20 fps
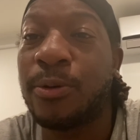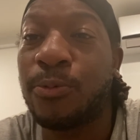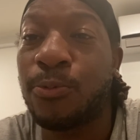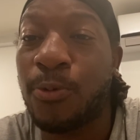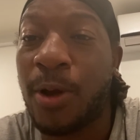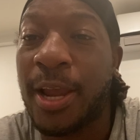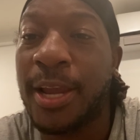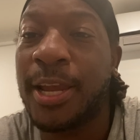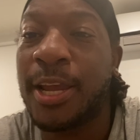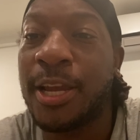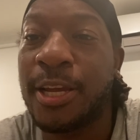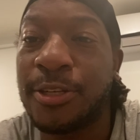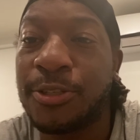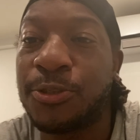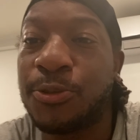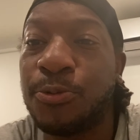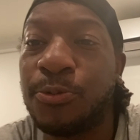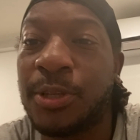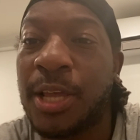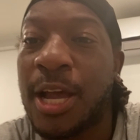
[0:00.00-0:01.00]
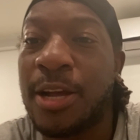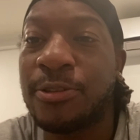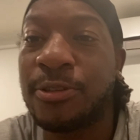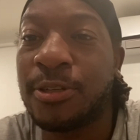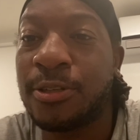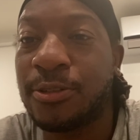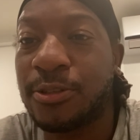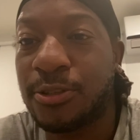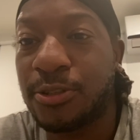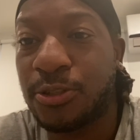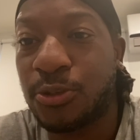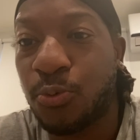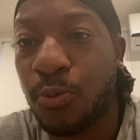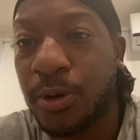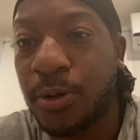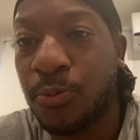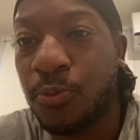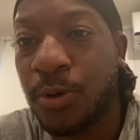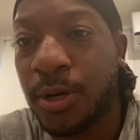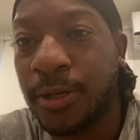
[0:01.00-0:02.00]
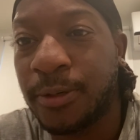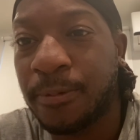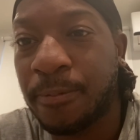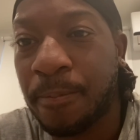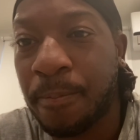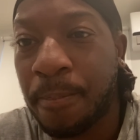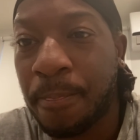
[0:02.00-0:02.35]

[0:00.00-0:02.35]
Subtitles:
right here in 2021.